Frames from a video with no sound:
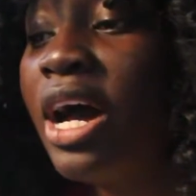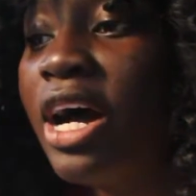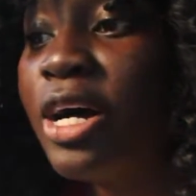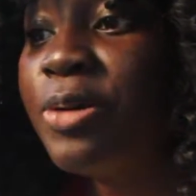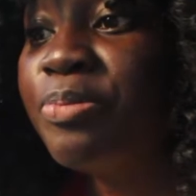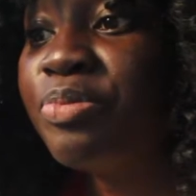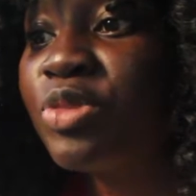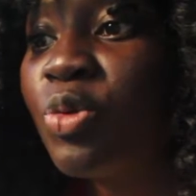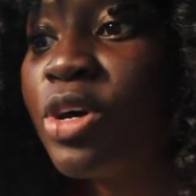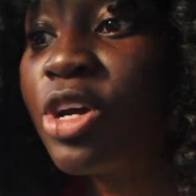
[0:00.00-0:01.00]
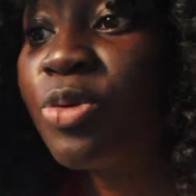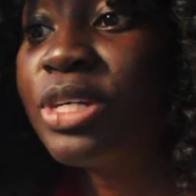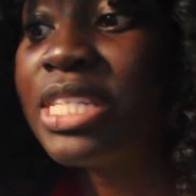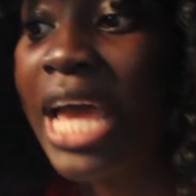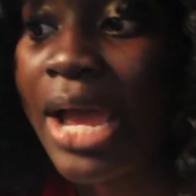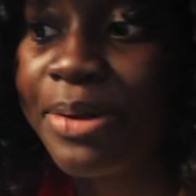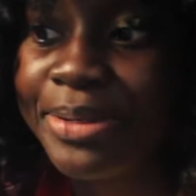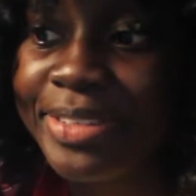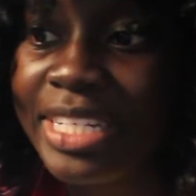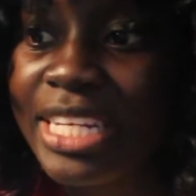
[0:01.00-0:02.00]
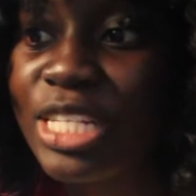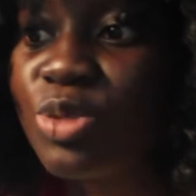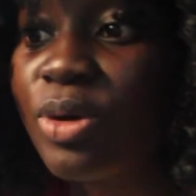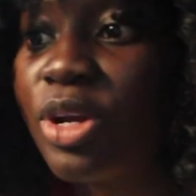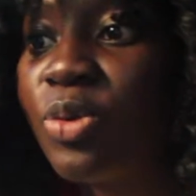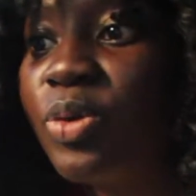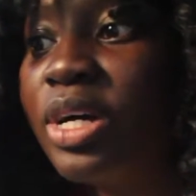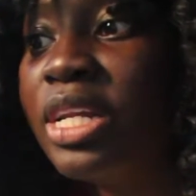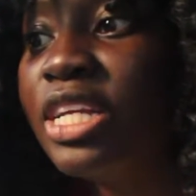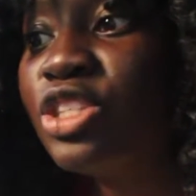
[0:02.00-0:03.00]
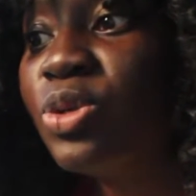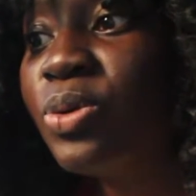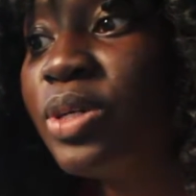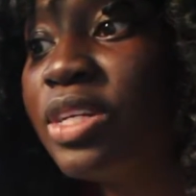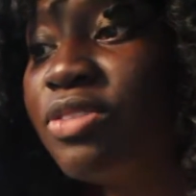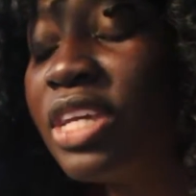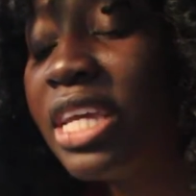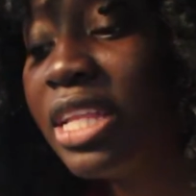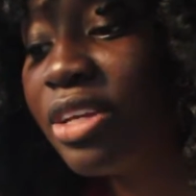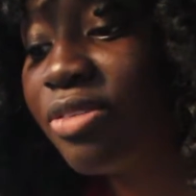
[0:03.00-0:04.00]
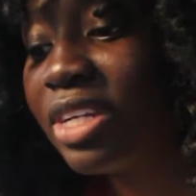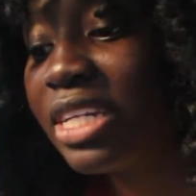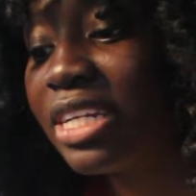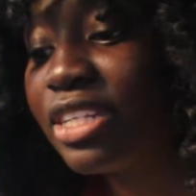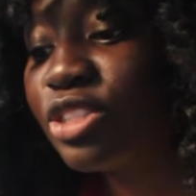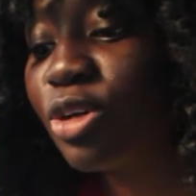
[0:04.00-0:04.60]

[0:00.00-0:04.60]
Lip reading: one-on-one tarot readings, one-on-one intuitive healing readings.